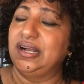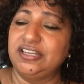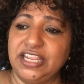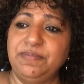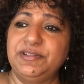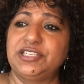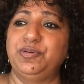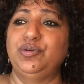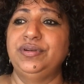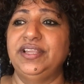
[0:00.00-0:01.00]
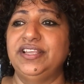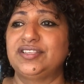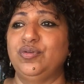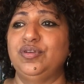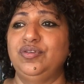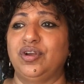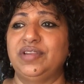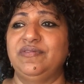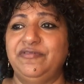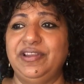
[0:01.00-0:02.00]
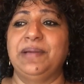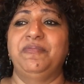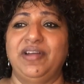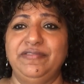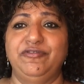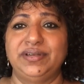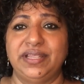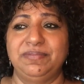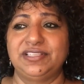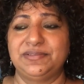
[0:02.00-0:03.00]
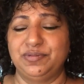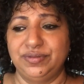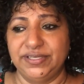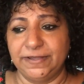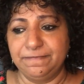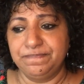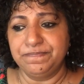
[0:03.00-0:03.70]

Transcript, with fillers: a tablespoon, it's going to not even fill up one full tablespoon. Yeah?